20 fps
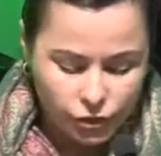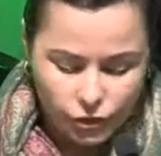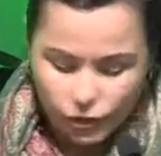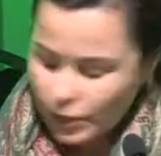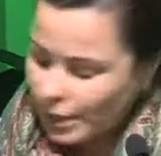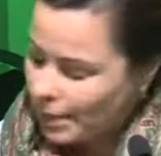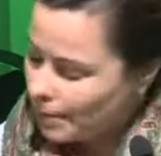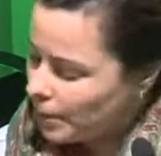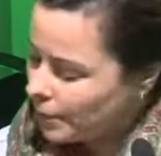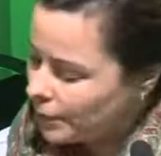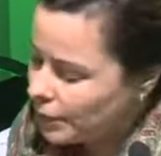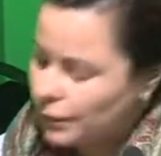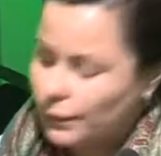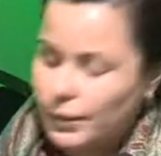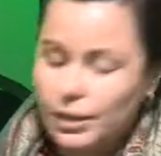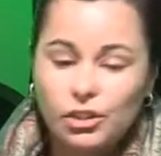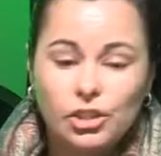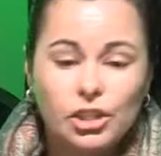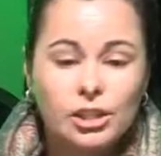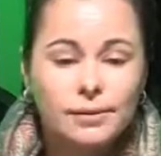GBIF's
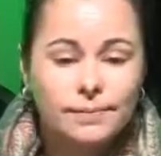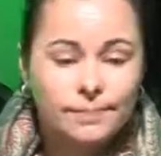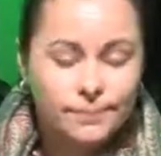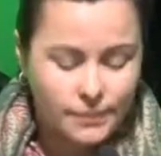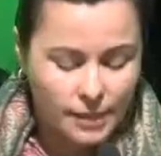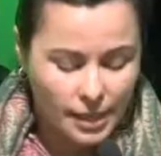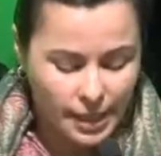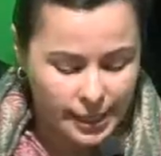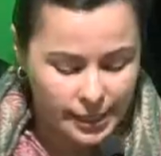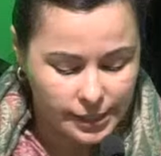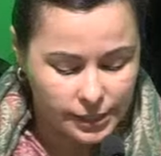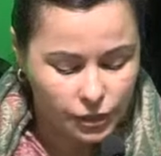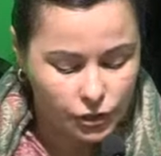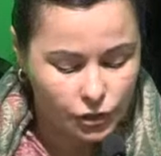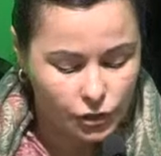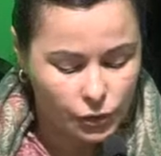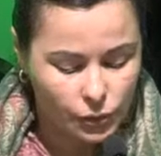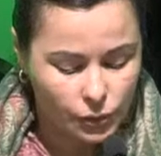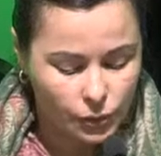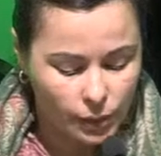vision is
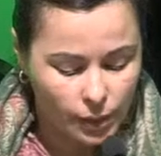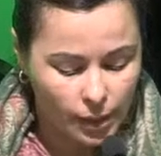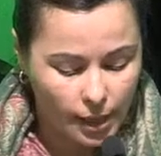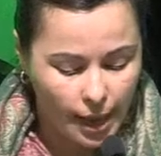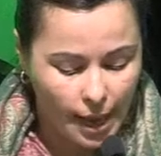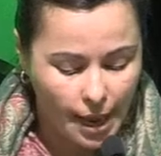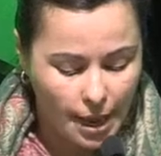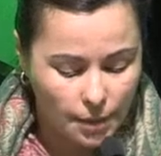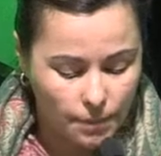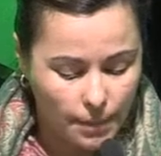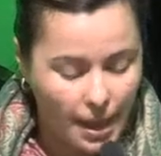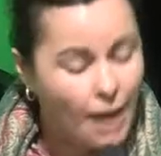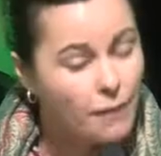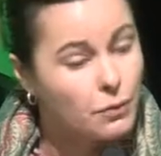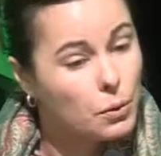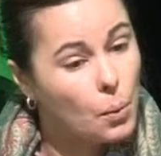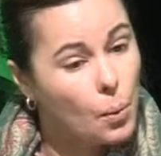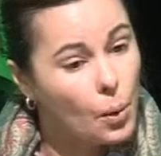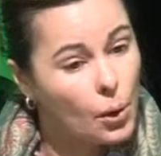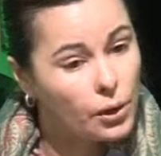to have
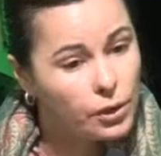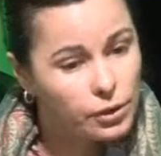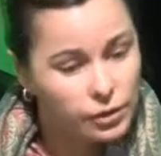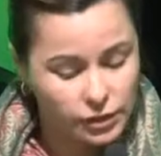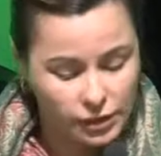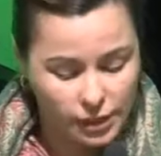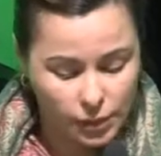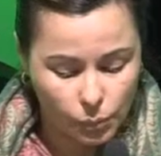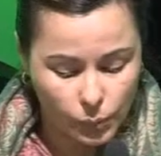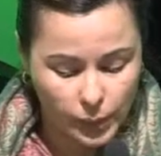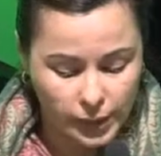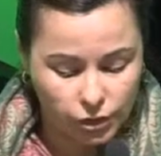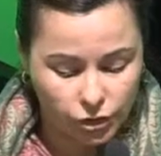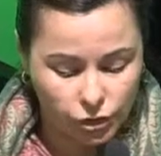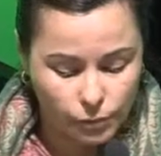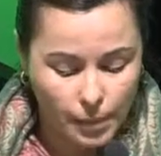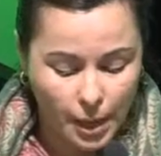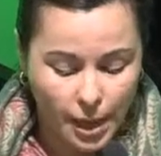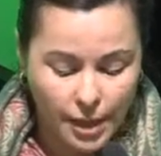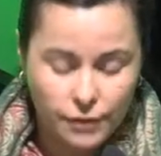a world in
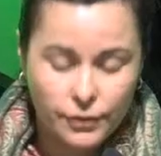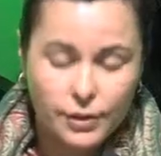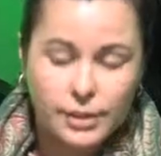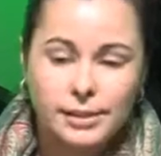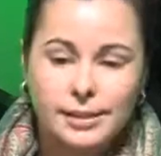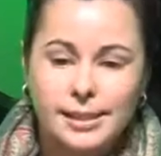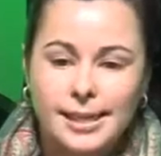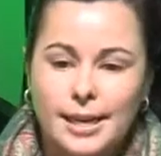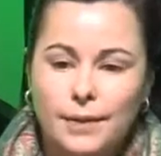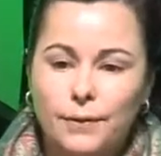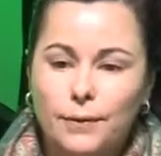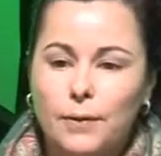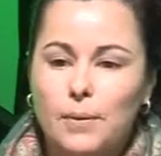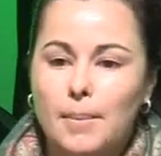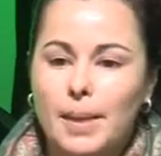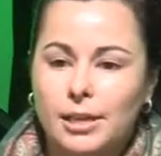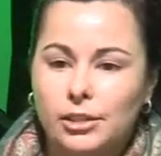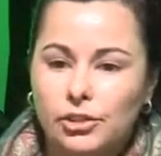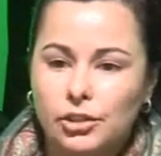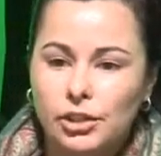which biodiversity
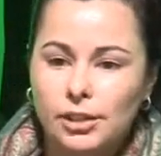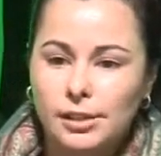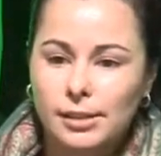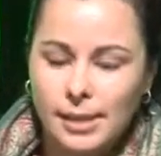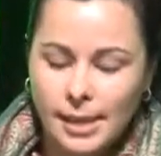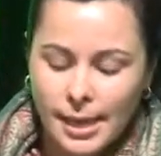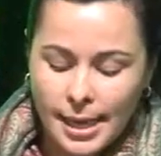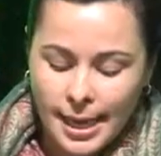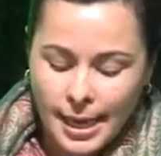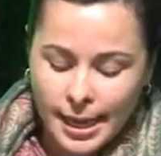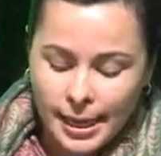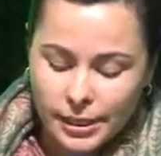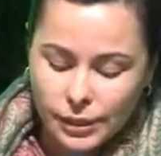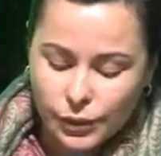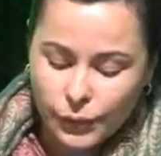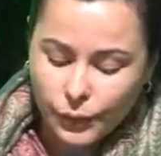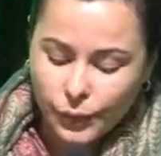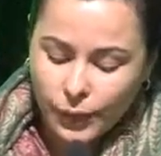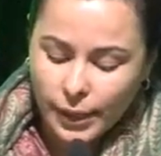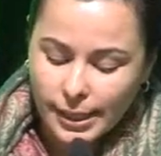information
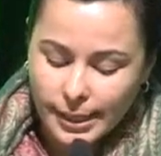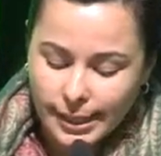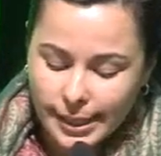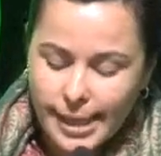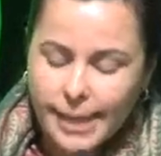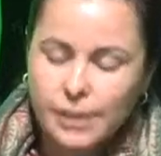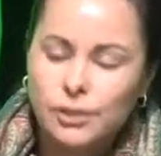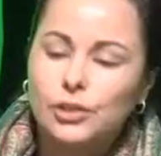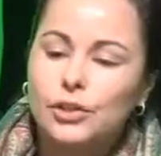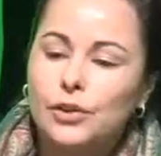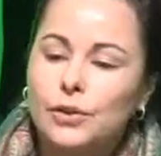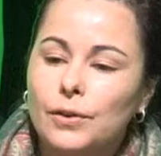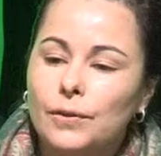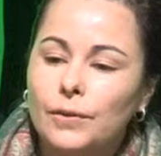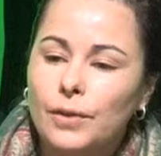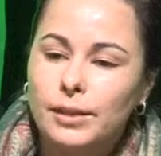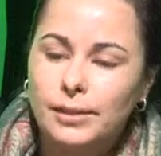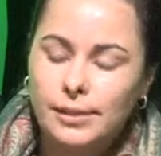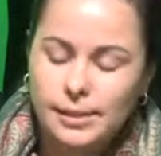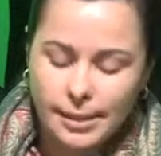is freely and
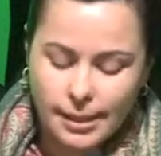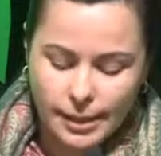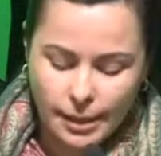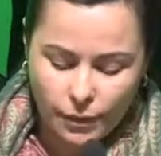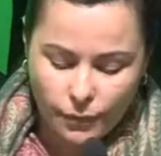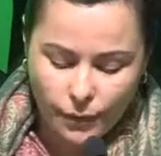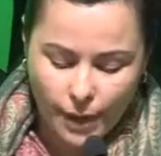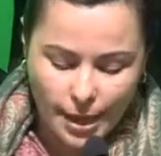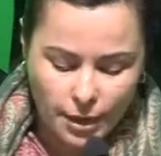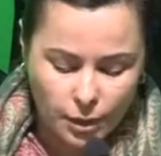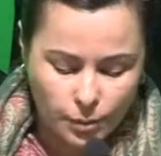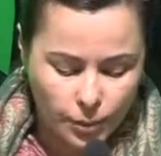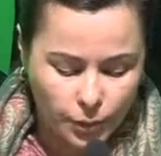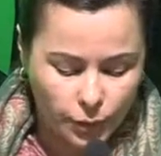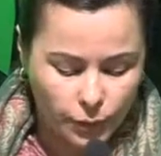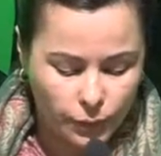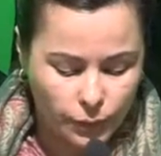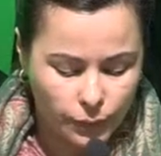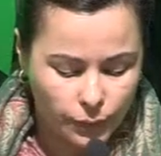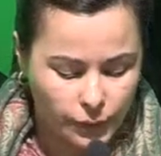universally
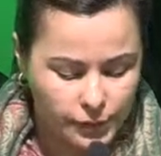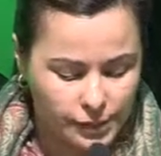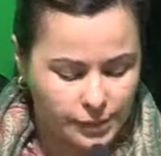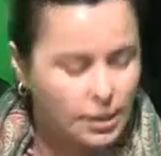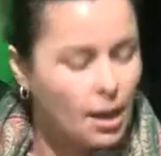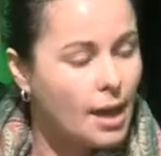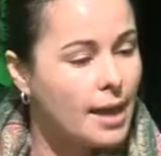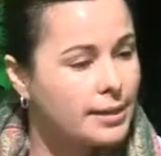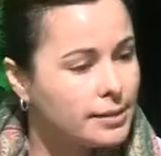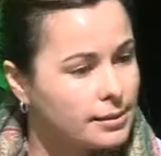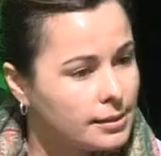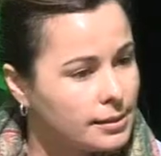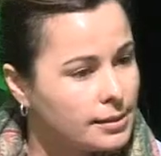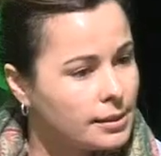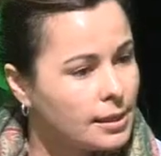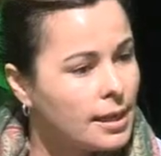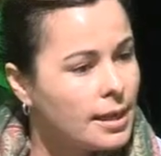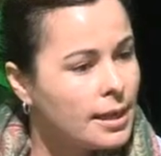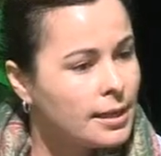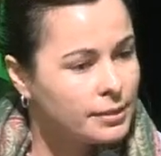available for science,
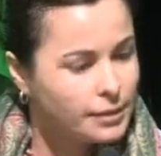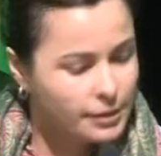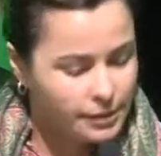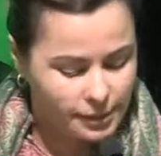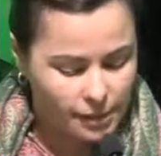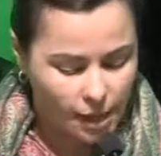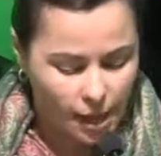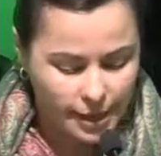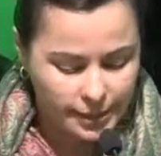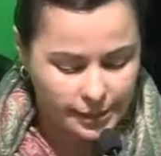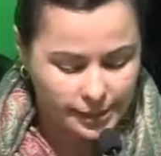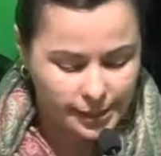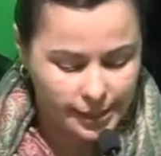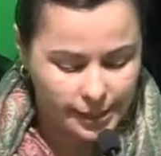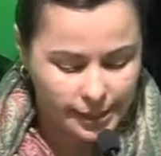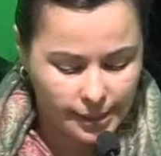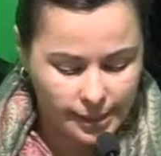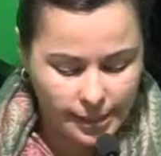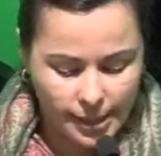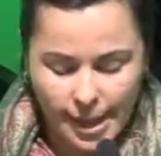
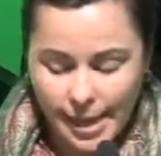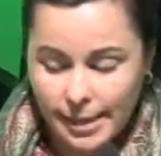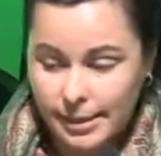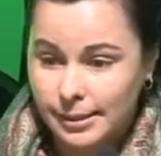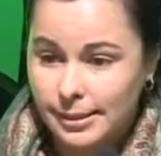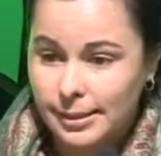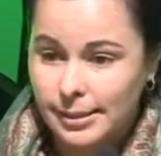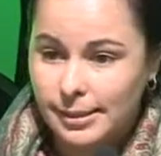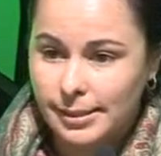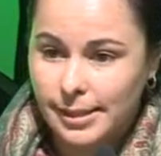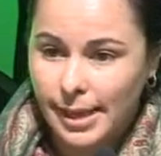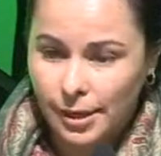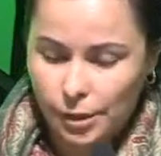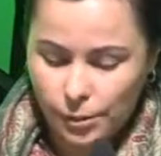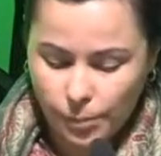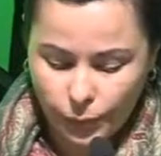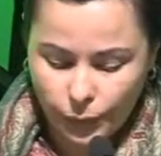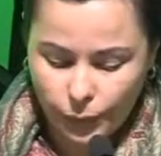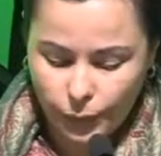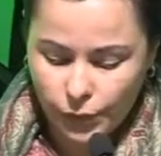society and a
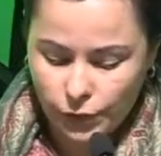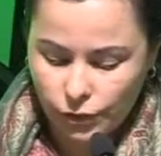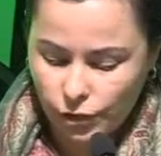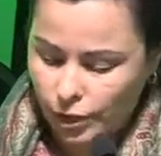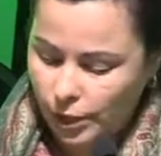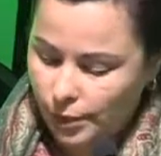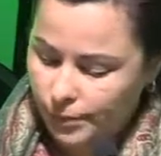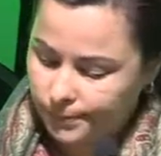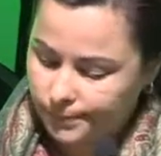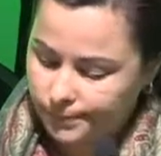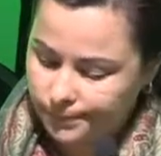sustainable future.